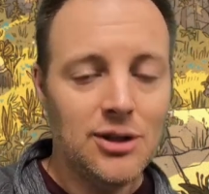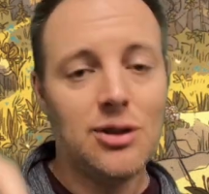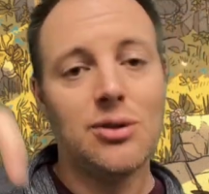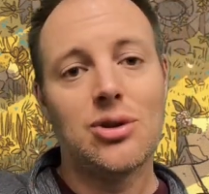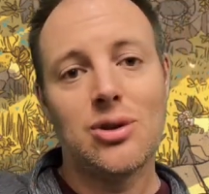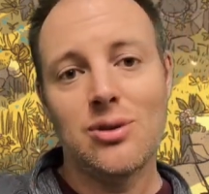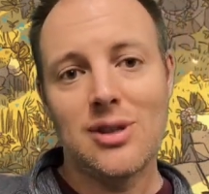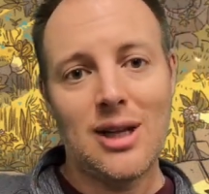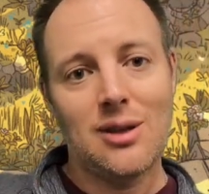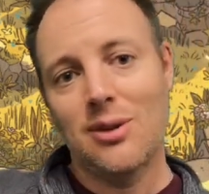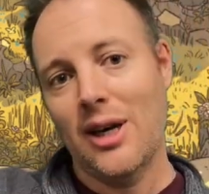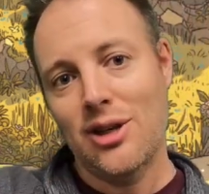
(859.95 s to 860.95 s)
you choose
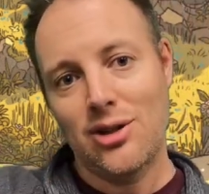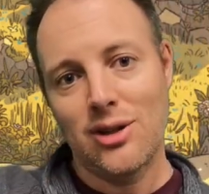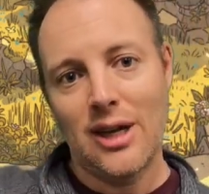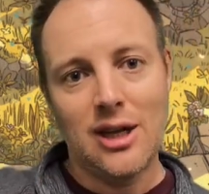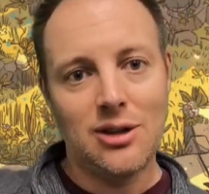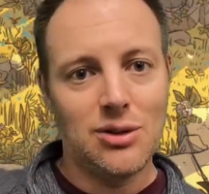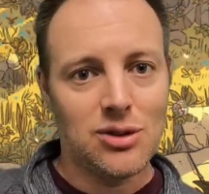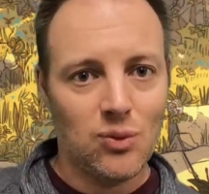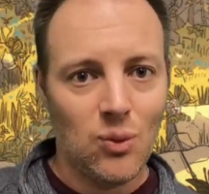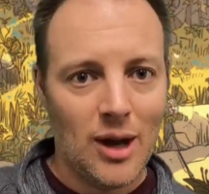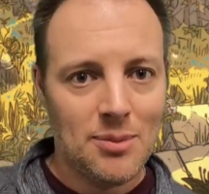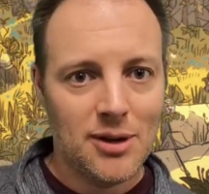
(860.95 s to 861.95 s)
that location, and you just
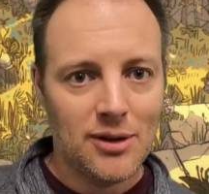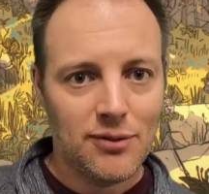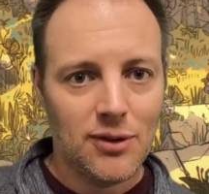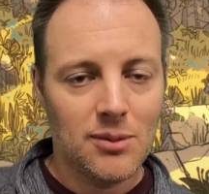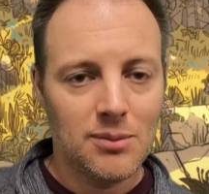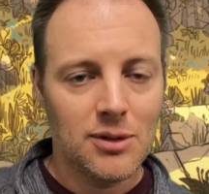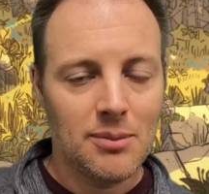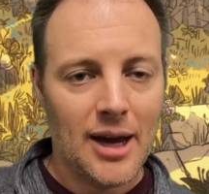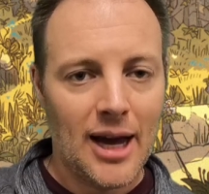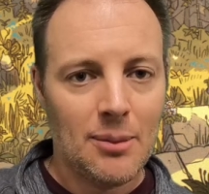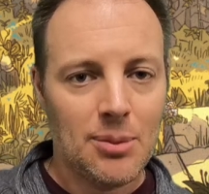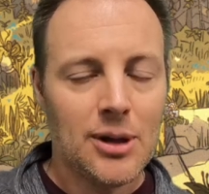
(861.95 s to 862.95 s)
wipe it from the
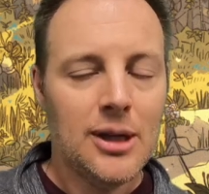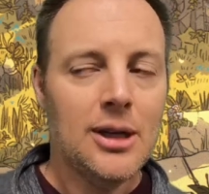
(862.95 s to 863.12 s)
map.